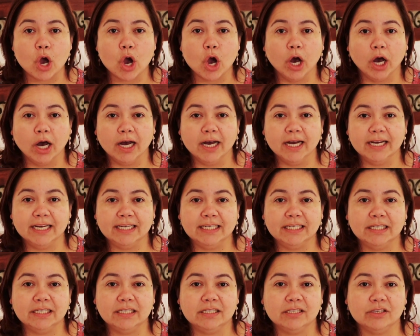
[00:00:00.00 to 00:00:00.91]

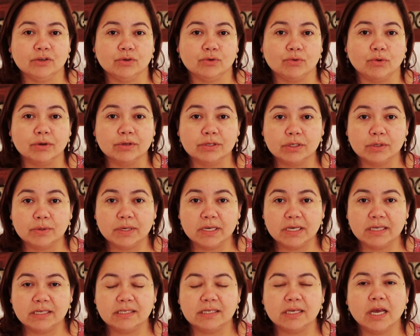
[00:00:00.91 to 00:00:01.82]
on the
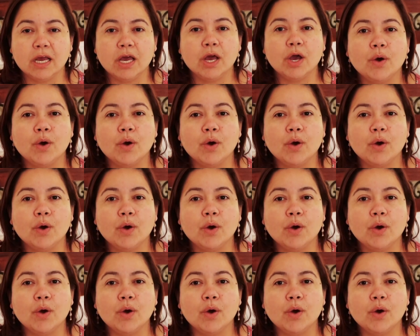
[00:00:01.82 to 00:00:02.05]
groceries